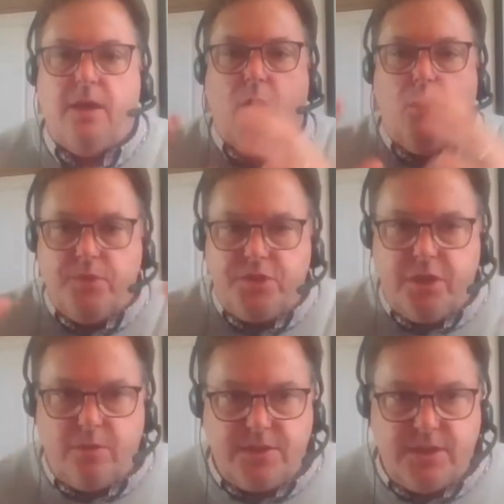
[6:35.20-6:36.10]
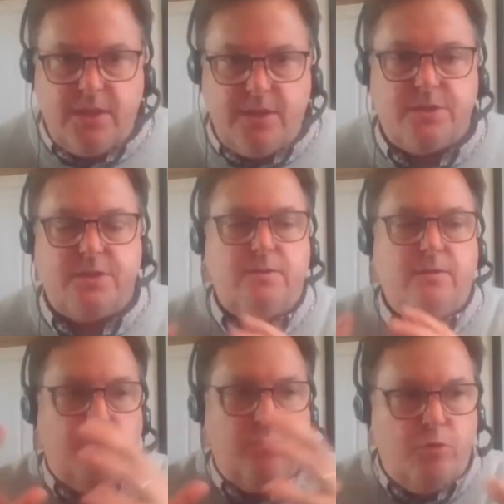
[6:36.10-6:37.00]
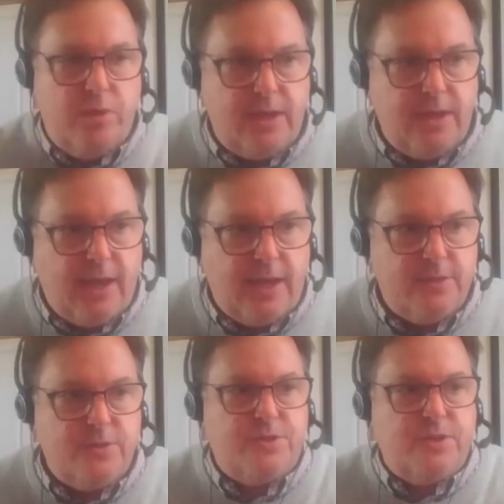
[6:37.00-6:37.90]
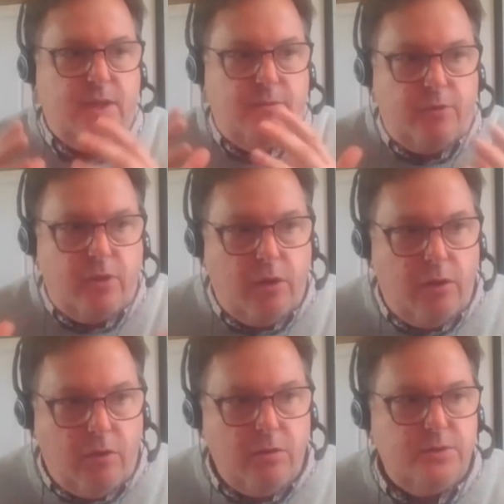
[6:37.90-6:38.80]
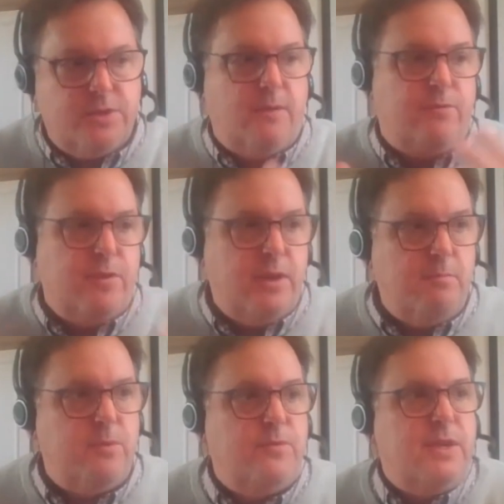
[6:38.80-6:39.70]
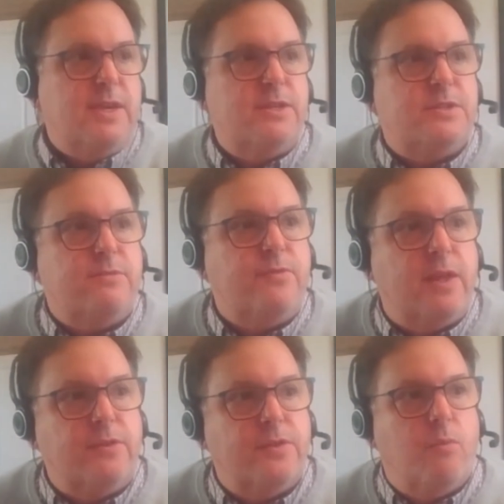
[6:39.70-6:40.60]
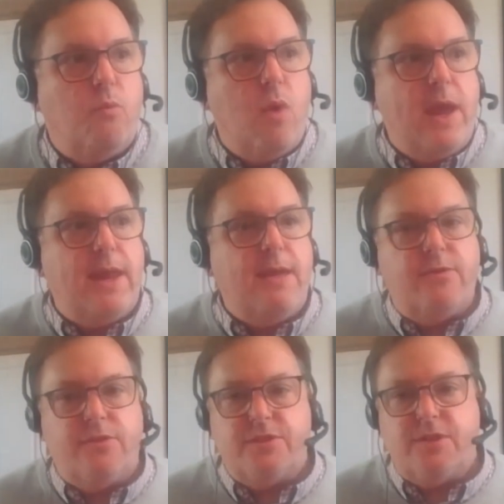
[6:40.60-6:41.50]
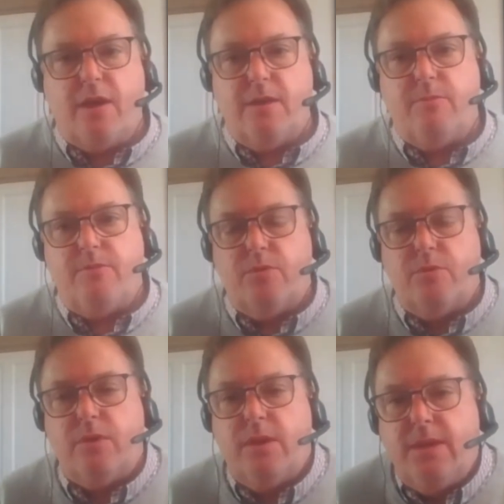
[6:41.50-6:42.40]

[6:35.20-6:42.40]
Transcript: opportunities for me, and for a long time, for a number of years, had felt that whenever the time for